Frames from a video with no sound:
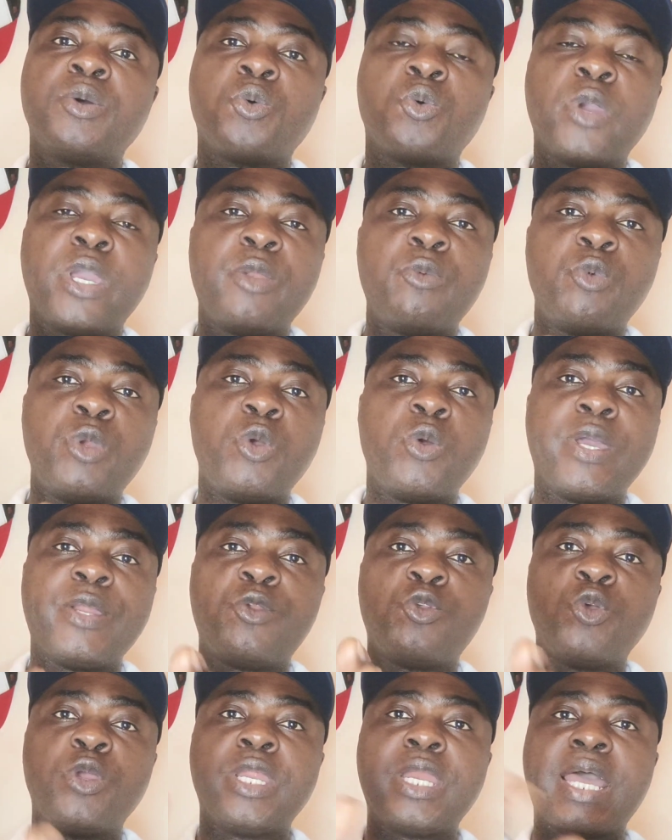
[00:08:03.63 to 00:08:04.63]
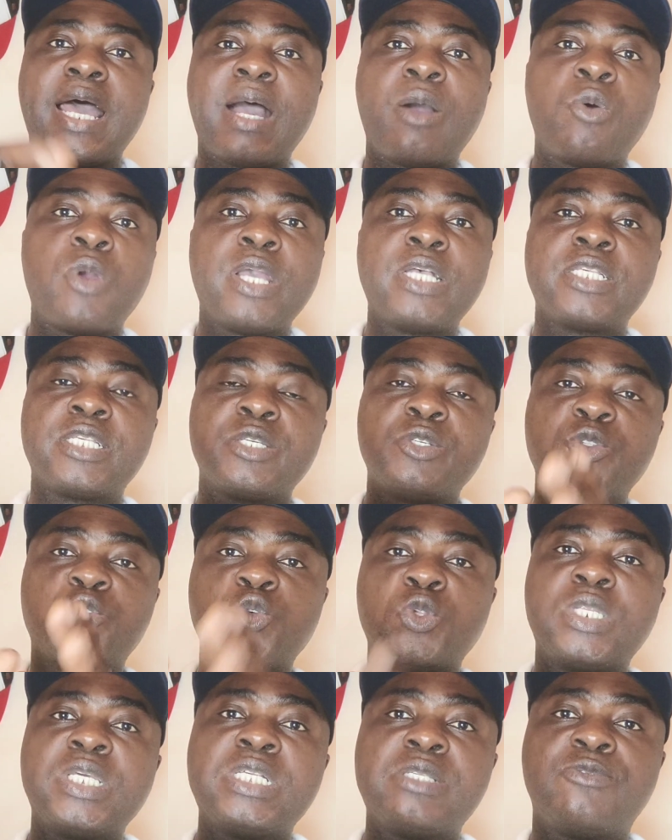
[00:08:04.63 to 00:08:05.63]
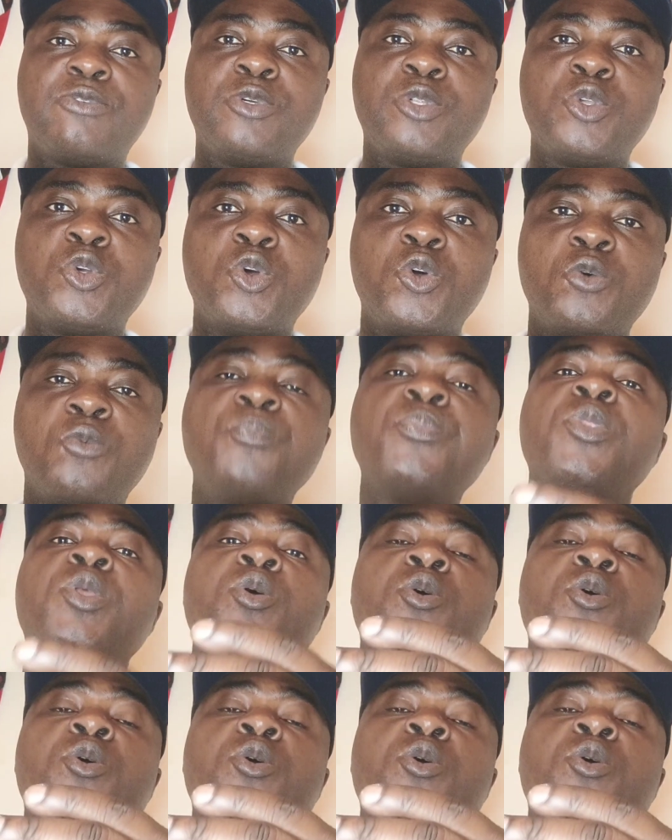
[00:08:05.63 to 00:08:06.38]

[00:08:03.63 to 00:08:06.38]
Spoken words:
when we were doing ours into this video